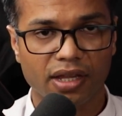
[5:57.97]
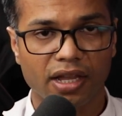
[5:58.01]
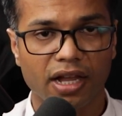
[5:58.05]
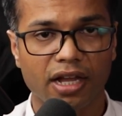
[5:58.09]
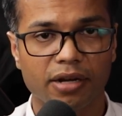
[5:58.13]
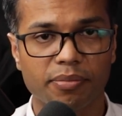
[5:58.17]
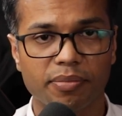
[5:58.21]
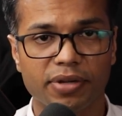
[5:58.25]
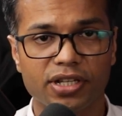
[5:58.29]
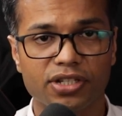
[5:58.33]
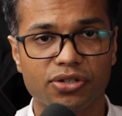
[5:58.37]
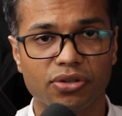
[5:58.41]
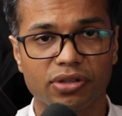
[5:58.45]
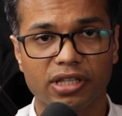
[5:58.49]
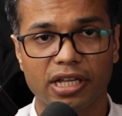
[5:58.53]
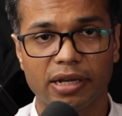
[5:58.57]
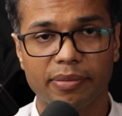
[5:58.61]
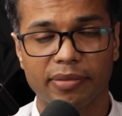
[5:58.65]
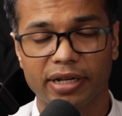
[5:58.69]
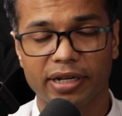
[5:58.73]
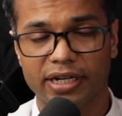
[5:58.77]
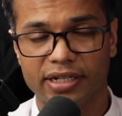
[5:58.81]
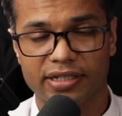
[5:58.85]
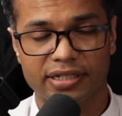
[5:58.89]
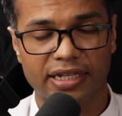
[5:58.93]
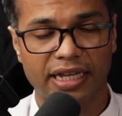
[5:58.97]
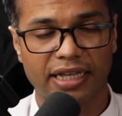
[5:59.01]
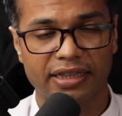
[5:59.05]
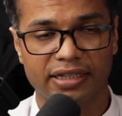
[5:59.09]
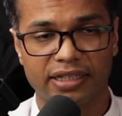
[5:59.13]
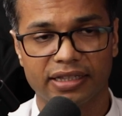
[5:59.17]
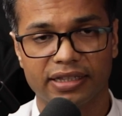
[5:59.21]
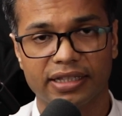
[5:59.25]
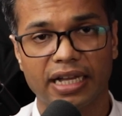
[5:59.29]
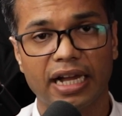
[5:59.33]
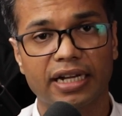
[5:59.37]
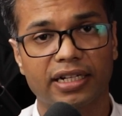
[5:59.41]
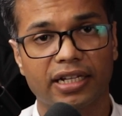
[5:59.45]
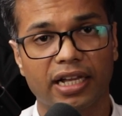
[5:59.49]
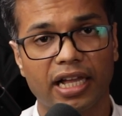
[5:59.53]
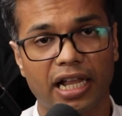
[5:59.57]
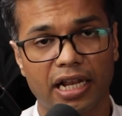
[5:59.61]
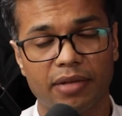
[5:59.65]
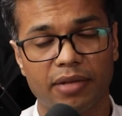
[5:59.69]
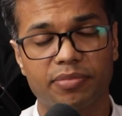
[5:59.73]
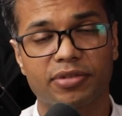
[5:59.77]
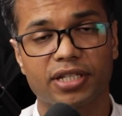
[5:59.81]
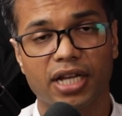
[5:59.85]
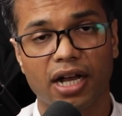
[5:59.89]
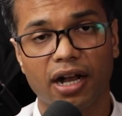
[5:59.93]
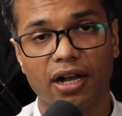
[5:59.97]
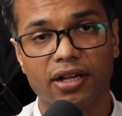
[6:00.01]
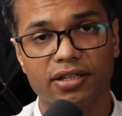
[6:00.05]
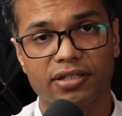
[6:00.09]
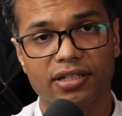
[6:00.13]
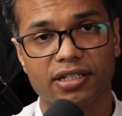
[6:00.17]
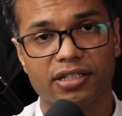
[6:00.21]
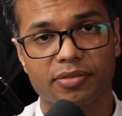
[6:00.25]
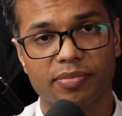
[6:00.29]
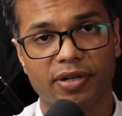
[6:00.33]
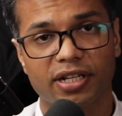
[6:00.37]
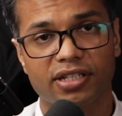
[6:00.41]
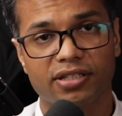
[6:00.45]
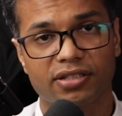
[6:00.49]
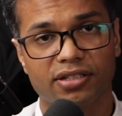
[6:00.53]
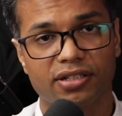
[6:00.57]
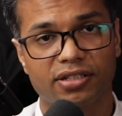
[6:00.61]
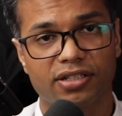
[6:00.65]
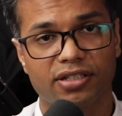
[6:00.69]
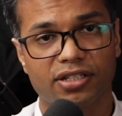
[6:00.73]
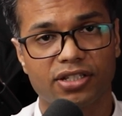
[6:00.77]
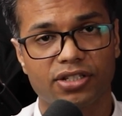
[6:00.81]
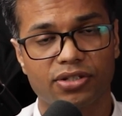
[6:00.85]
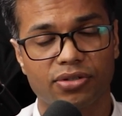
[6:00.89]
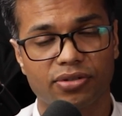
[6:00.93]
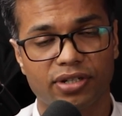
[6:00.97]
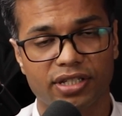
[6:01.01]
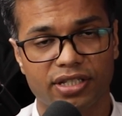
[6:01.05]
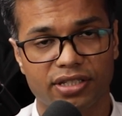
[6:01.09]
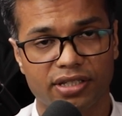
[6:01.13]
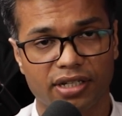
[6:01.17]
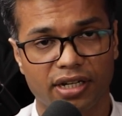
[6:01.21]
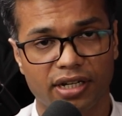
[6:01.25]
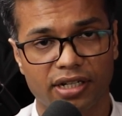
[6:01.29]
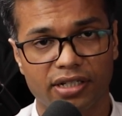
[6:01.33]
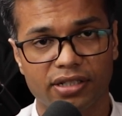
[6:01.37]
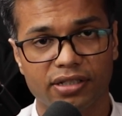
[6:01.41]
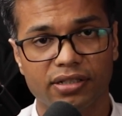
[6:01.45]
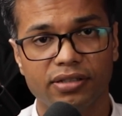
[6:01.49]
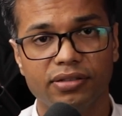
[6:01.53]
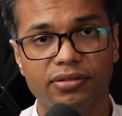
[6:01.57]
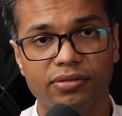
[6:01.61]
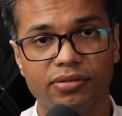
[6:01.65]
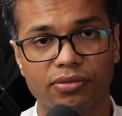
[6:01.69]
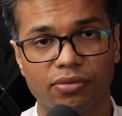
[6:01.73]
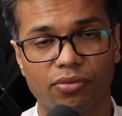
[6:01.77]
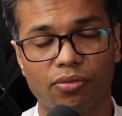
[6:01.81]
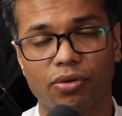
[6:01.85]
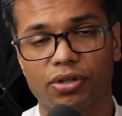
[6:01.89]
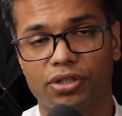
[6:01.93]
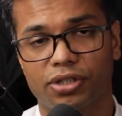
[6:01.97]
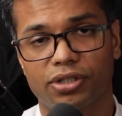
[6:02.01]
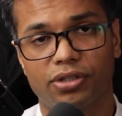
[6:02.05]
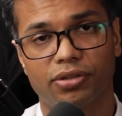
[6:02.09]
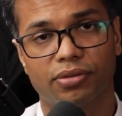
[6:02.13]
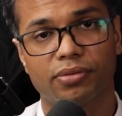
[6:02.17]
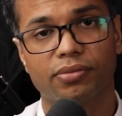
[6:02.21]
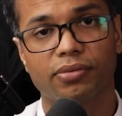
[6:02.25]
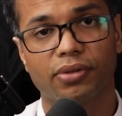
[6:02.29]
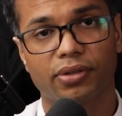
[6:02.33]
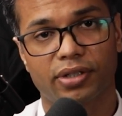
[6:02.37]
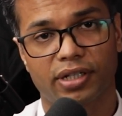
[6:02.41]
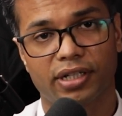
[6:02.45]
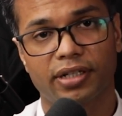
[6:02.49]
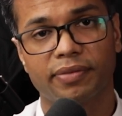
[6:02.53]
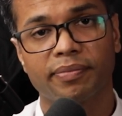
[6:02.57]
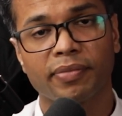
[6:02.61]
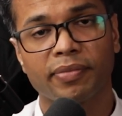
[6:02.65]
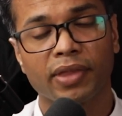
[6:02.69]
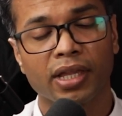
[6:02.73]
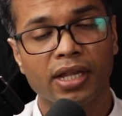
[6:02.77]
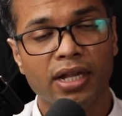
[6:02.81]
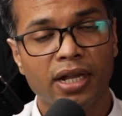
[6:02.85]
And based on the MRI scan, then that helps us as spine surgeons to decide what to do. Okay.